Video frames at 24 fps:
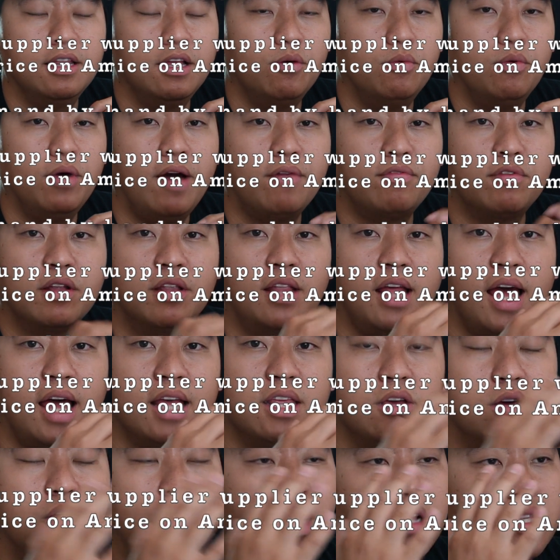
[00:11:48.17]
And then after
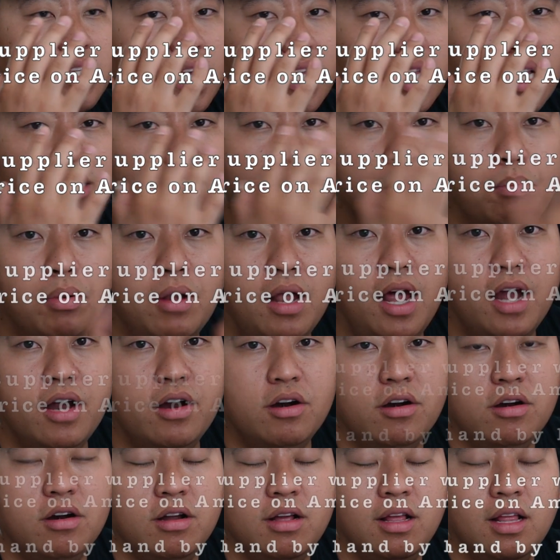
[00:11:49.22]
that, you contact the
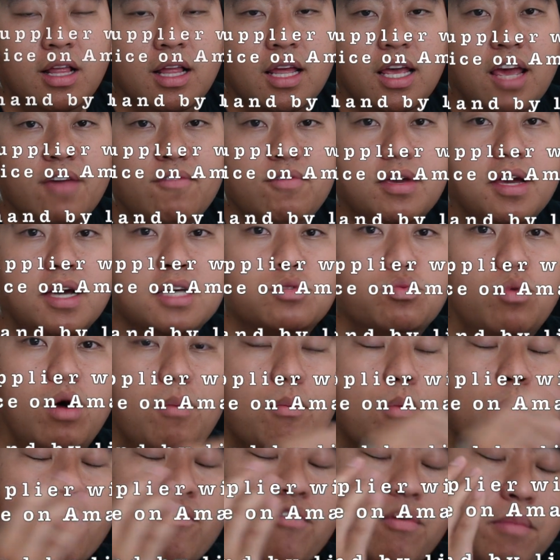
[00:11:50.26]
supplier. If you
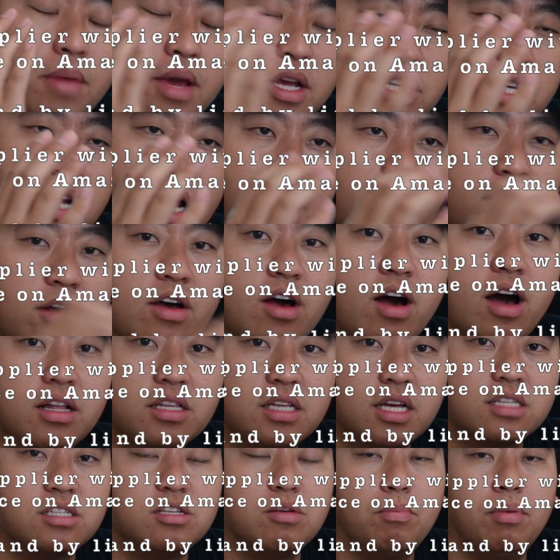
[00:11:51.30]
guys want more information on how to
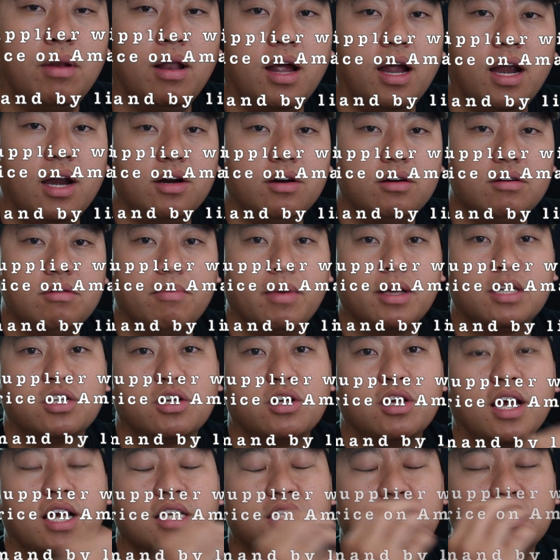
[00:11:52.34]
contact supplier,
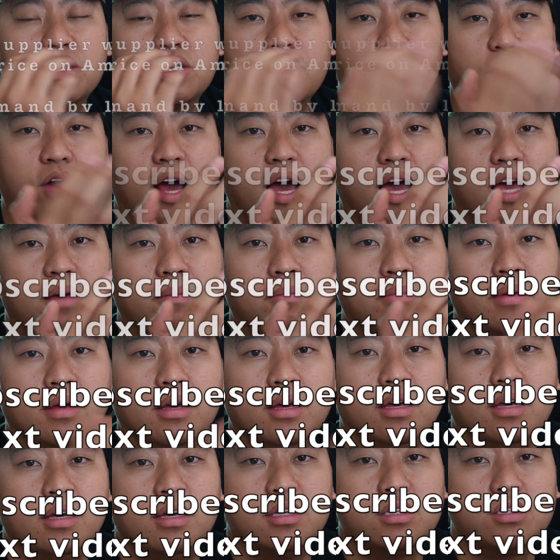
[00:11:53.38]
make sure you guys
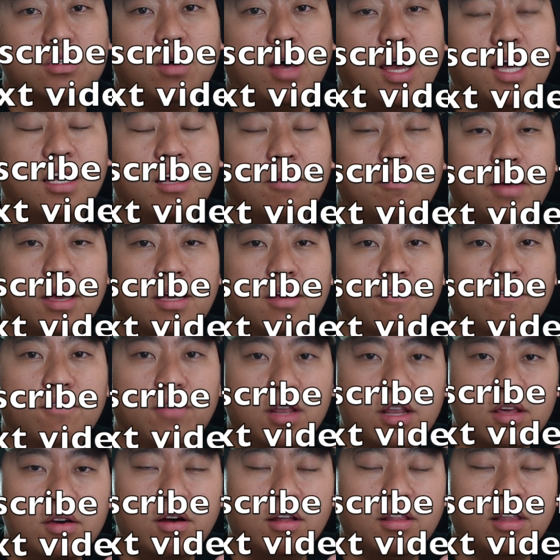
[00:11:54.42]
subscribe so I can
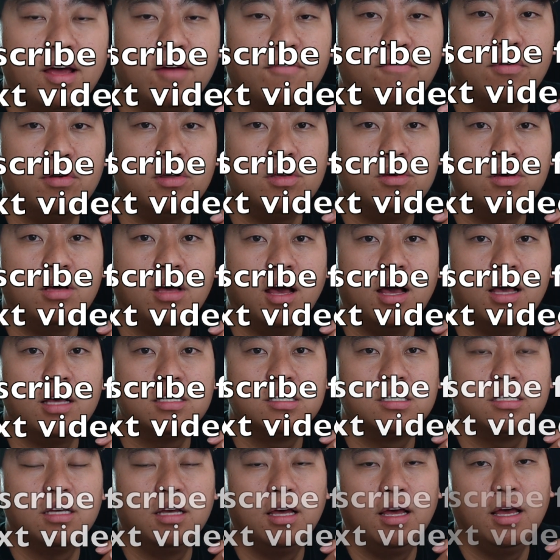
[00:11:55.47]
make a video on that for you
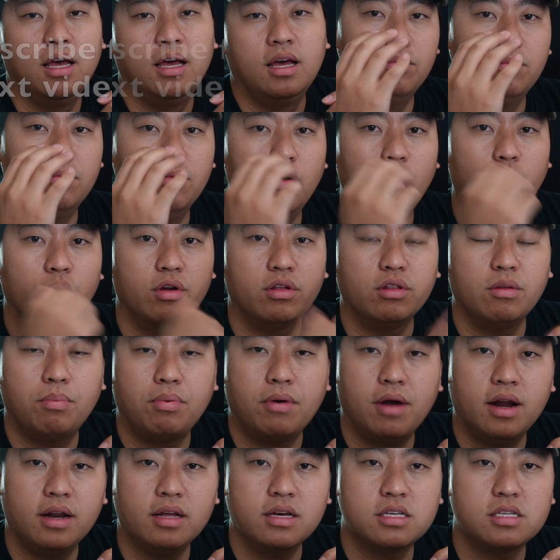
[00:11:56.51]
guys. You
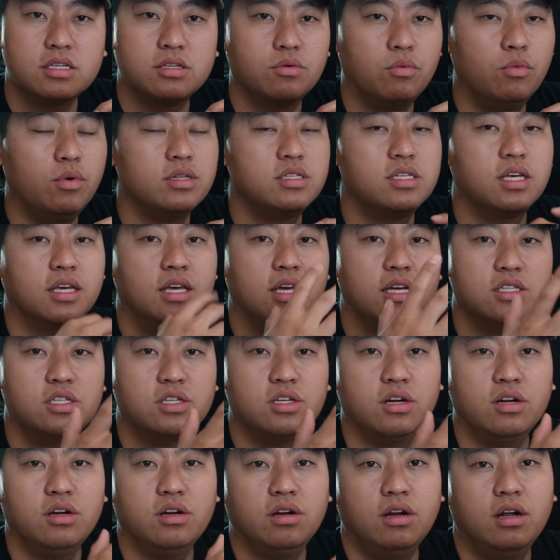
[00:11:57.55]
order the products. Once it
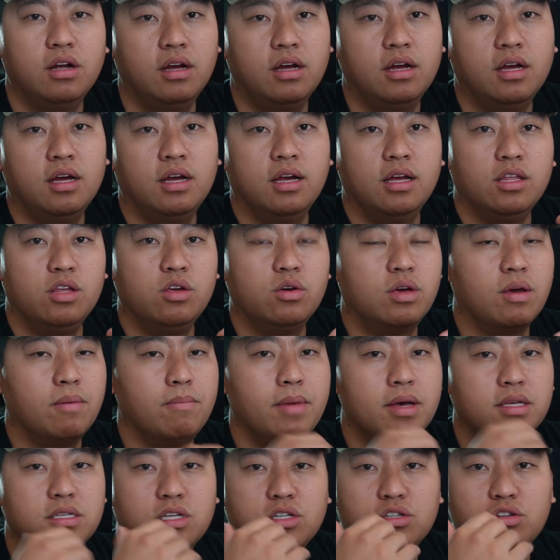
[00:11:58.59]
gets here,
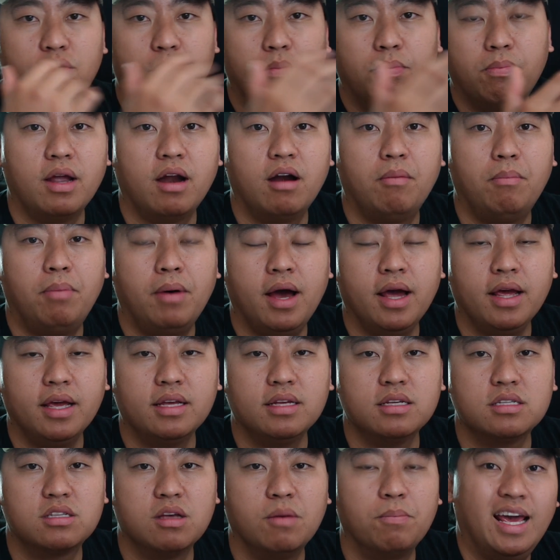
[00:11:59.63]
you can message people that are buying.